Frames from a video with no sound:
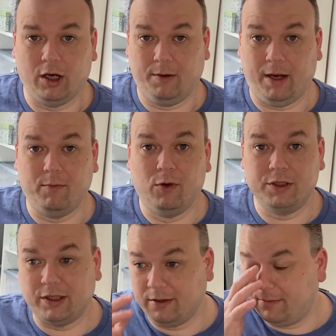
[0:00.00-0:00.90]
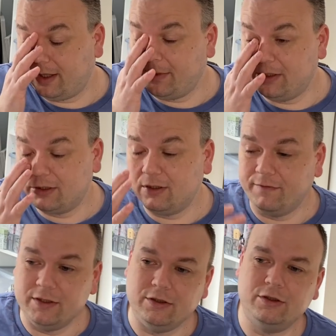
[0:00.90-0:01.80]
At most of them, I mean, just
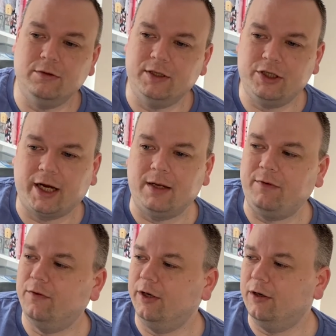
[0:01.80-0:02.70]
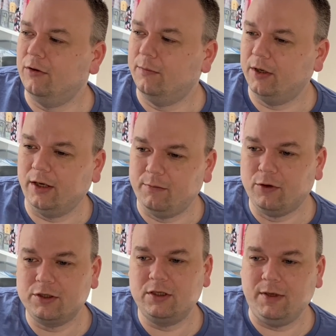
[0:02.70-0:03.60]
double check it before you go, but at
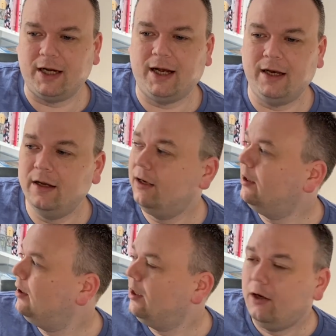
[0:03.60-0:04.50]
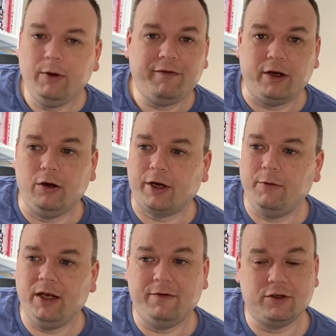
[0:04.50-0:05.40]
most of them you can. We're very lucky,
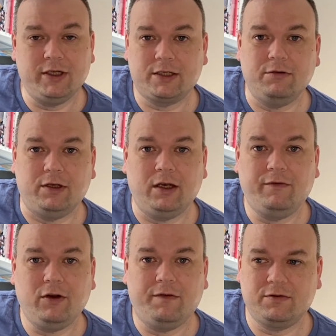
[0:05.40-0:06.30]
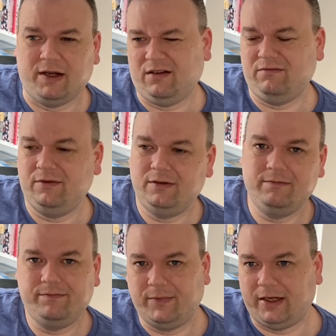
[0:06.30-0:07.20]
we live just next to a delivery office, well,
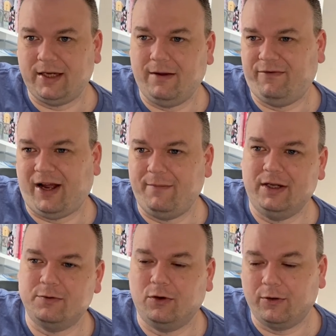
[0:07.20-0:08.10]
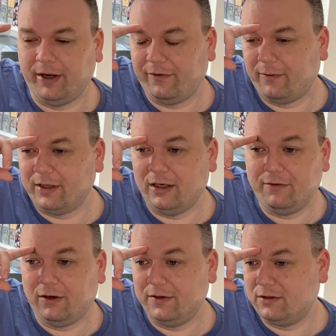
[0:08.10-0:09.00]
like 5 minutes walk away from a delivery
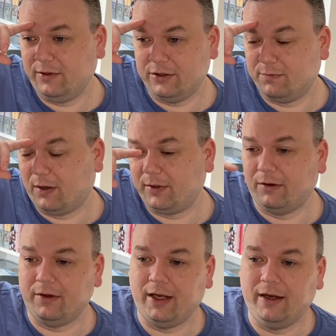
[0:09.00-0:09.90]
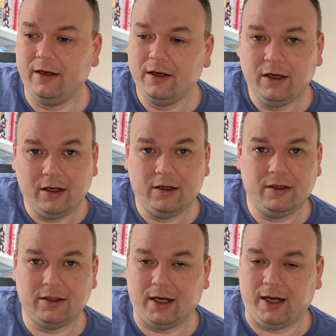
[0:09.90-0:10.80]
office, so we just pop down there.
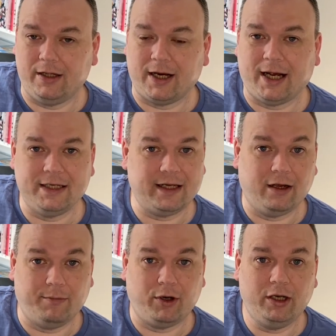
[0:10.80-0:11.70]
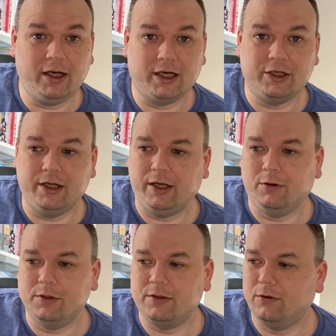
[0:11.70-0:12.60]
And the guys there are brilliant, actually, they
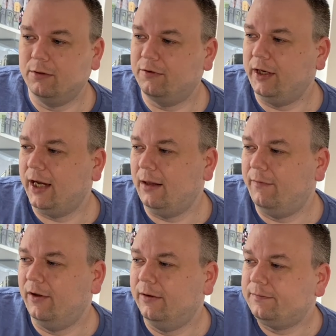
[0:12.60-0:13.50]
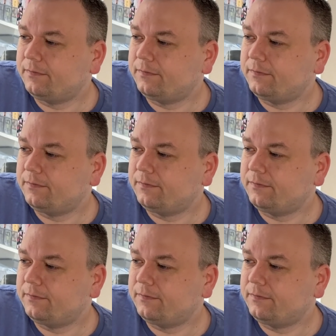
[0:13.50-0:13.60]
always really helpful.